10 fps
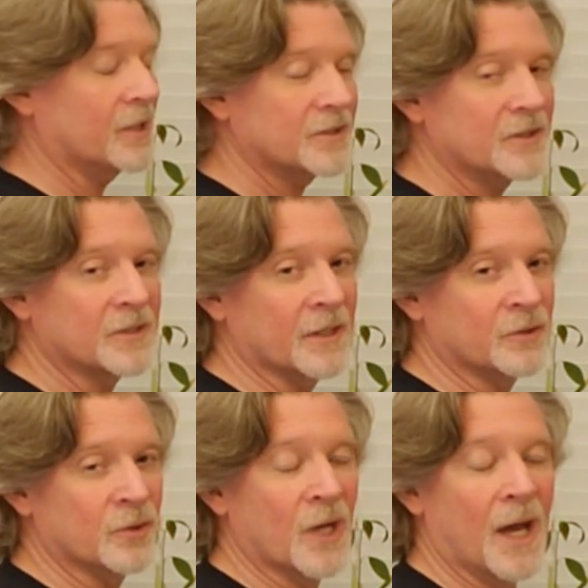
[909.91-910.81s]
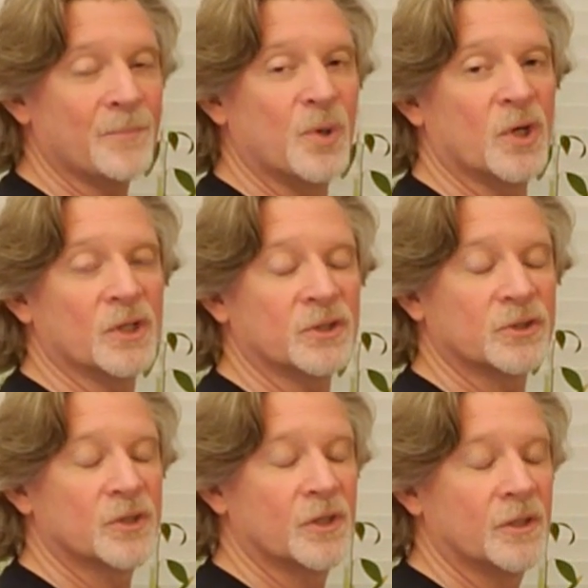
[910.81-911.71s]
Rossi said, do not
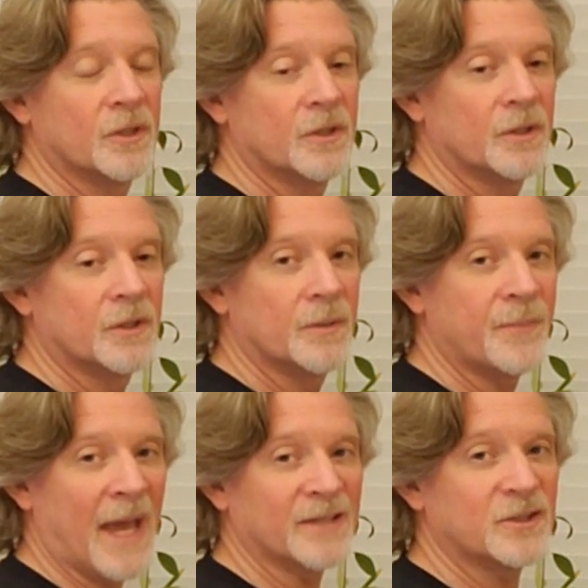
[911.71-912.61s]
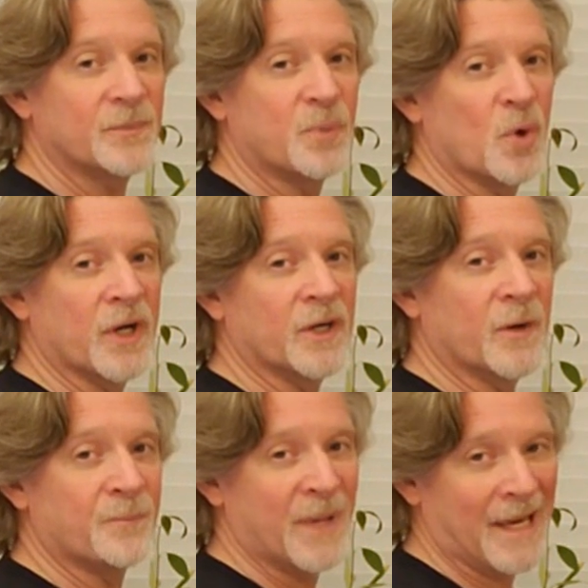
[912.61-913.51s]
push past the point
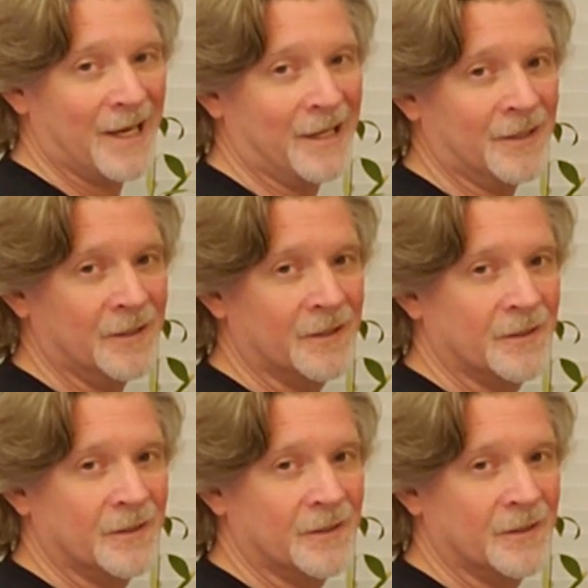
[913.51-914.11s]
of pain.